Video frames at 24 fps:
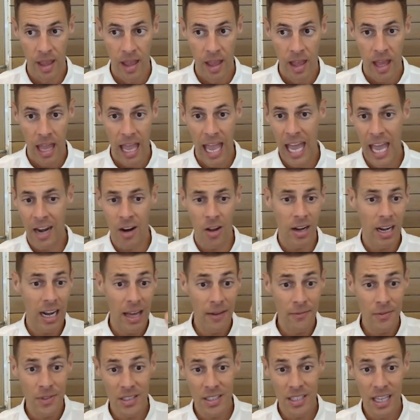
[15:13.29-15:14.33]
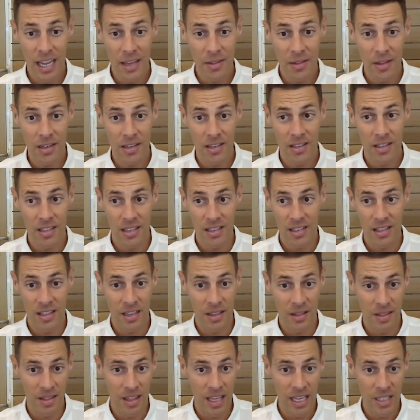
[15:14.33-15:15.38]
And I'd love to say
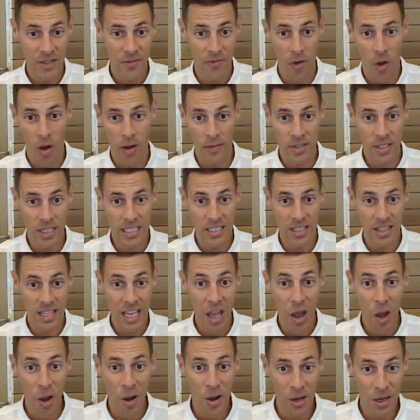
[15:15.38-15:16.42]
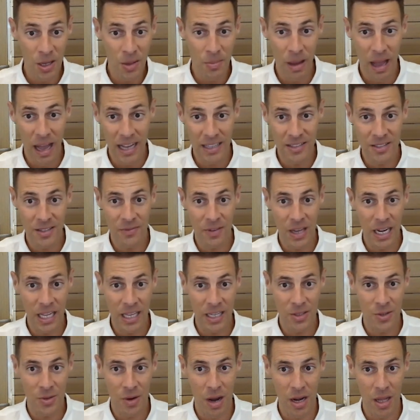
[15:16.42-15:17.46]
that these 5 C's are the only parts of getting a
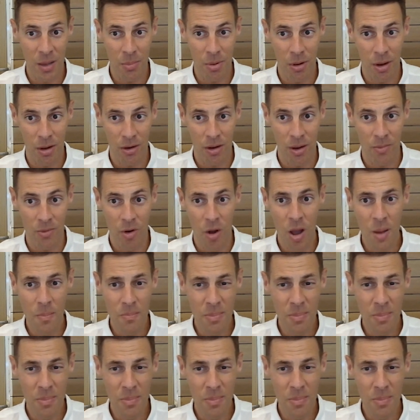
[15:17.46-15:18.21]
training program right,